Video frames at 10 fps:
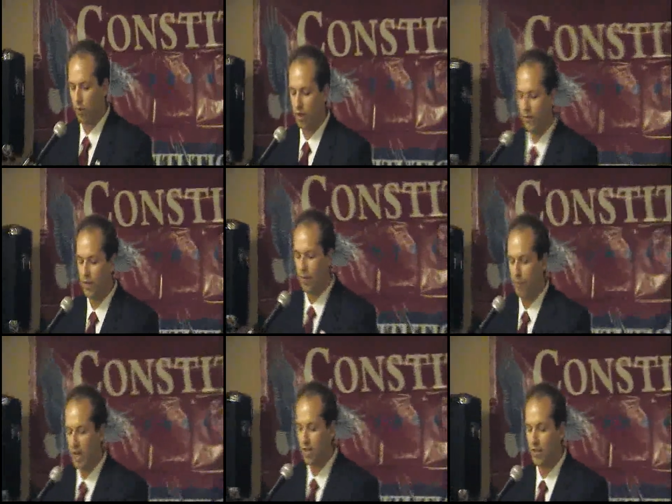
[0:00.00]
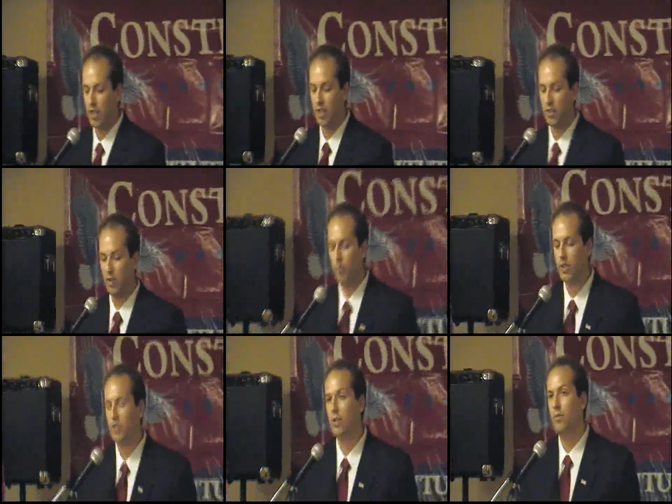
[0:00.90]
And that's one of the many things that
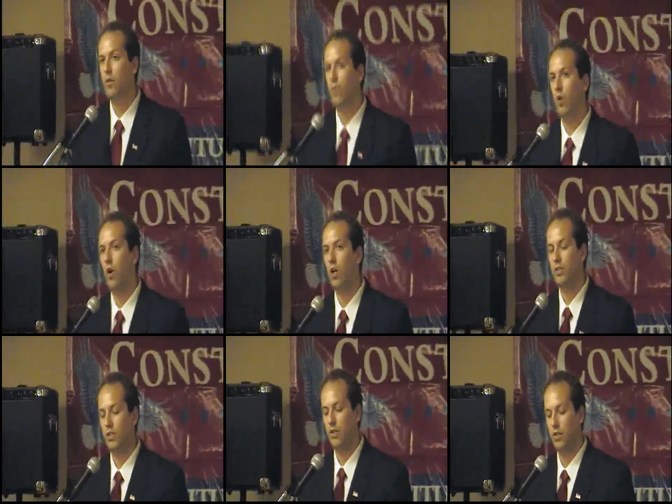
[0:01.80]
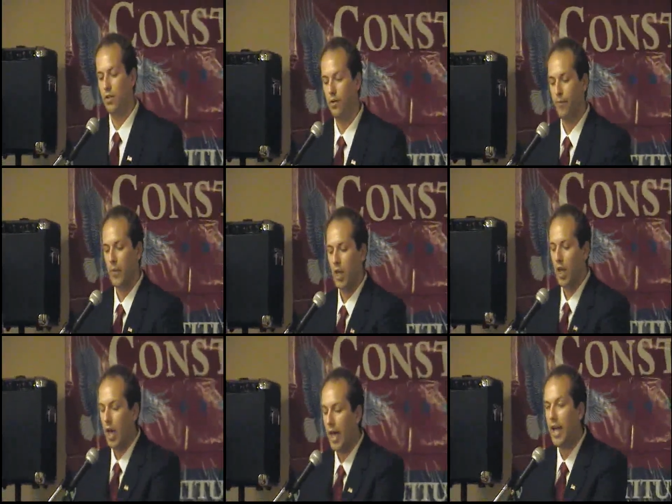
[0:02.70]
we seem to have lost.
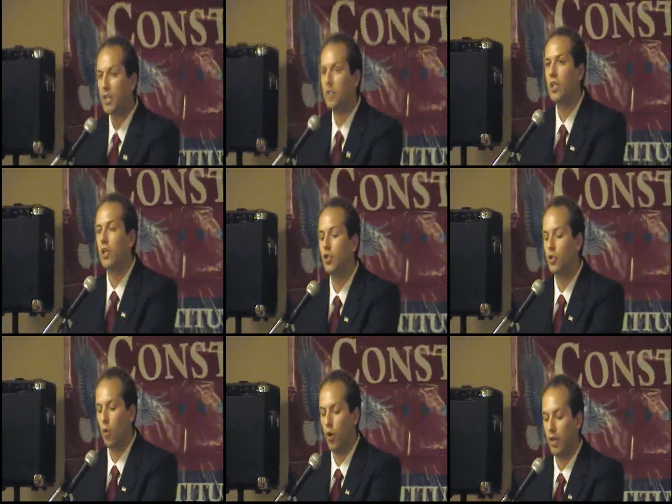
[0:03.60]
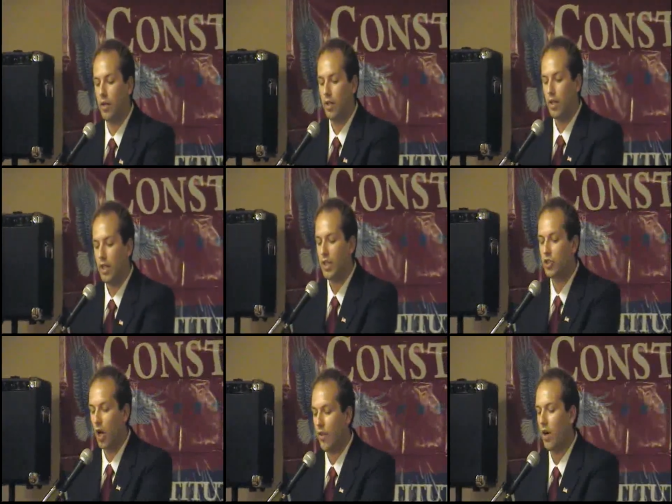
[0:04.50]
I ask you to join
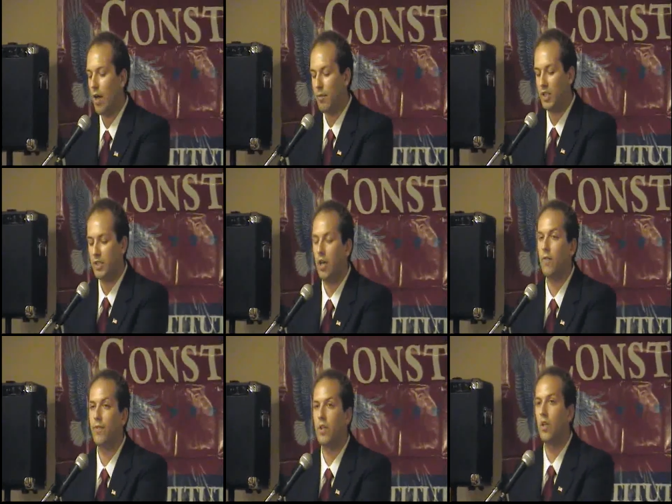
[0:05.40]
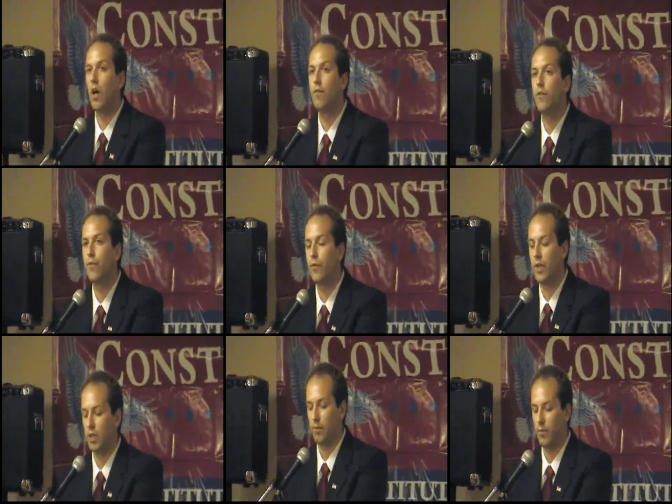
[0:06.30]
each other and myself in love of
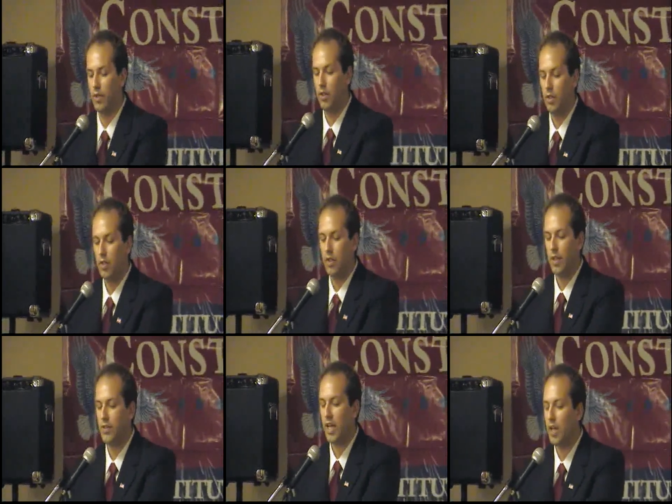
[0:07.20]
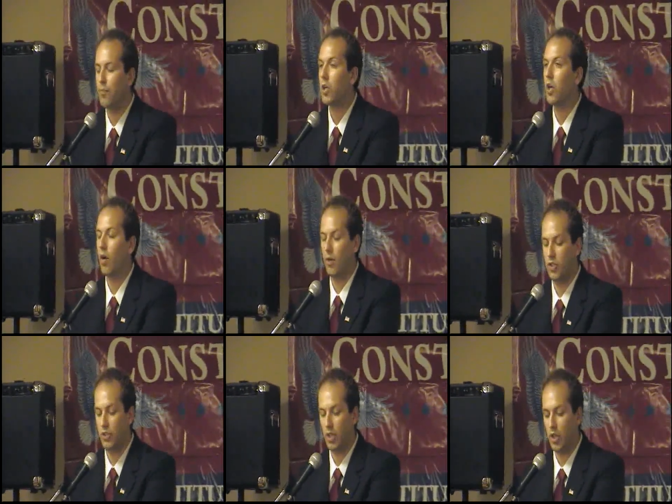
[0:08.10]
freedom and take up the
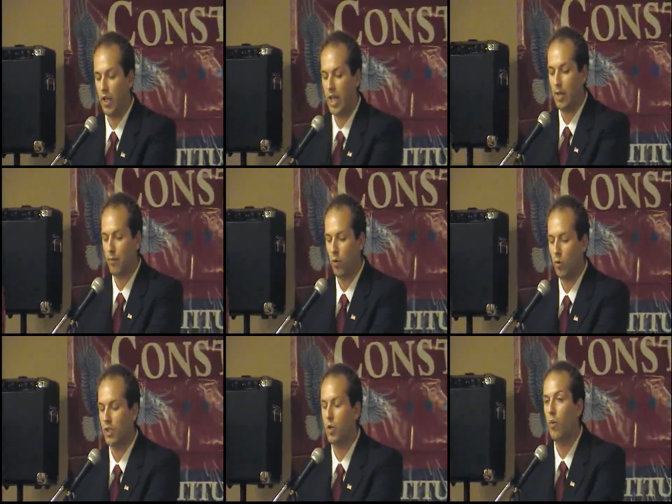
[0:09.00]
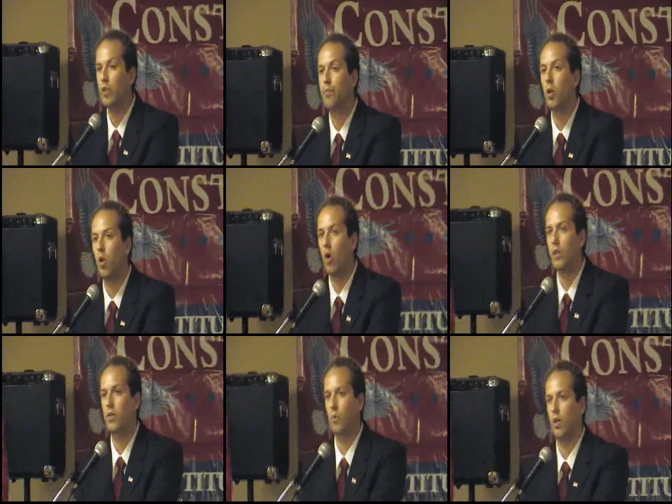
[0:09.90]
courage to claim what has always
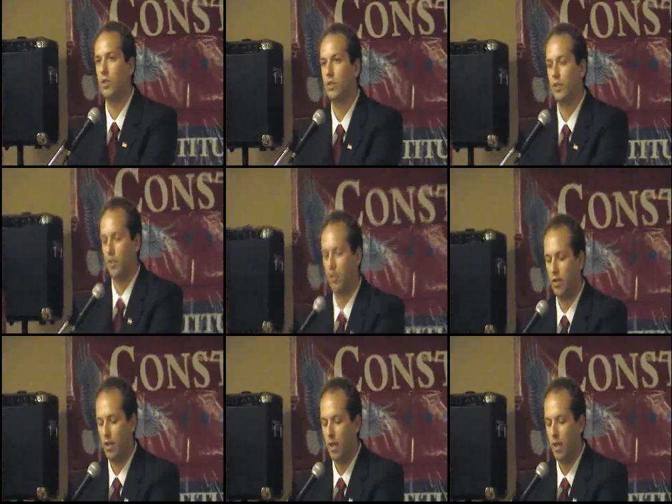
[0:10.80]
belonged to us.